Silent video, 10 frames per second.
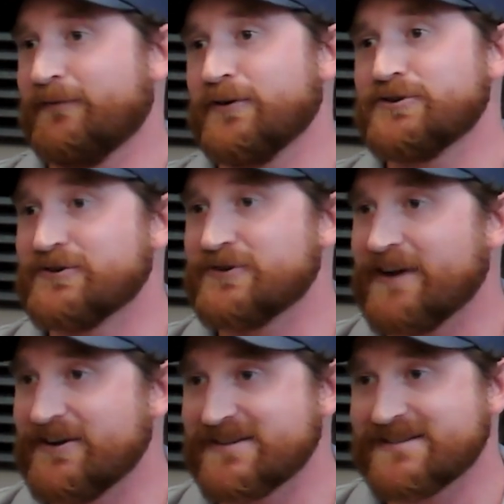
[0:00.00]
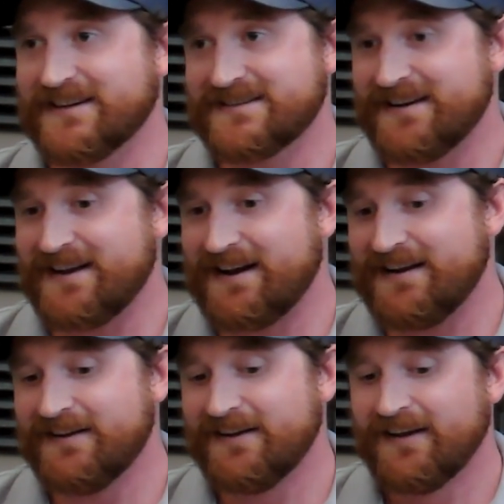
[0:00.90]
children ages 6 to
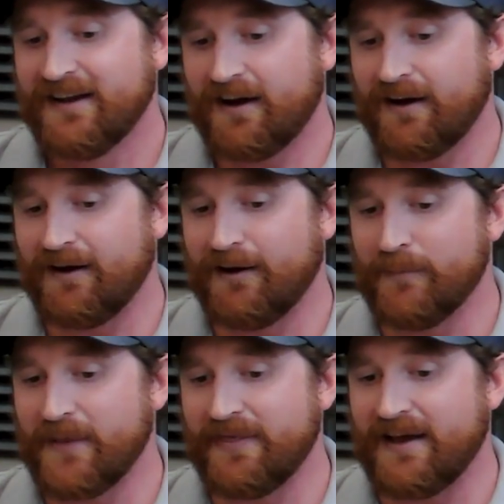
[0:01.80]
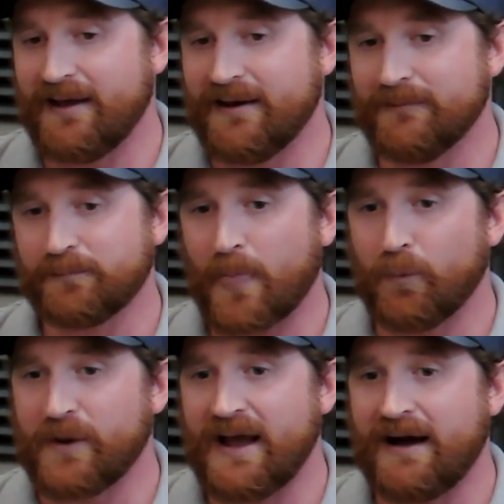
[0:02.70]
9. And then
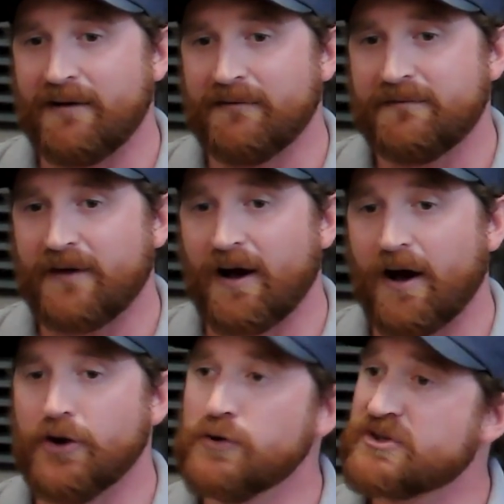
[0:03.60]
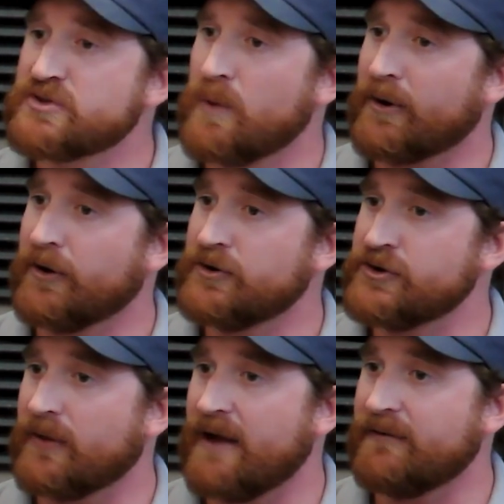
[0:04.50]
we have a new swimmer
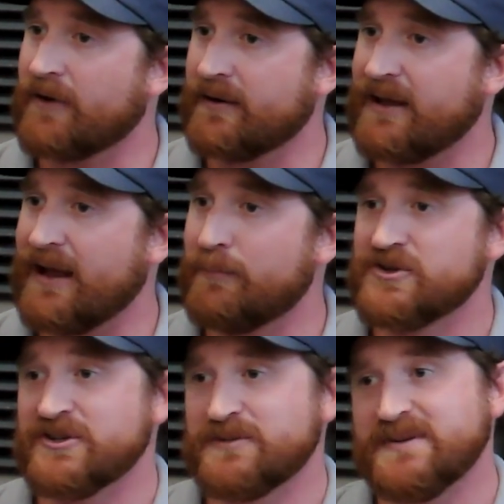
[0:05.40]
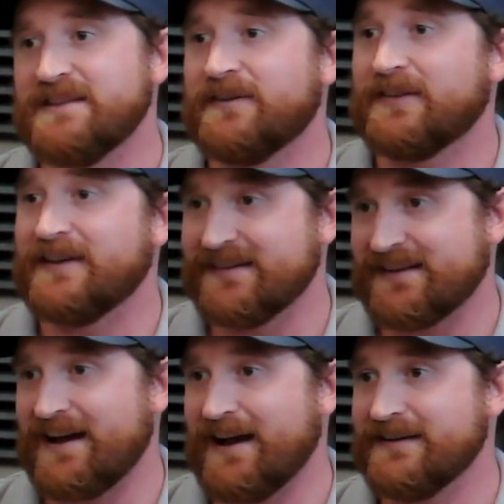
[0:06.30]
junior lifeguard camp, which is specifically designed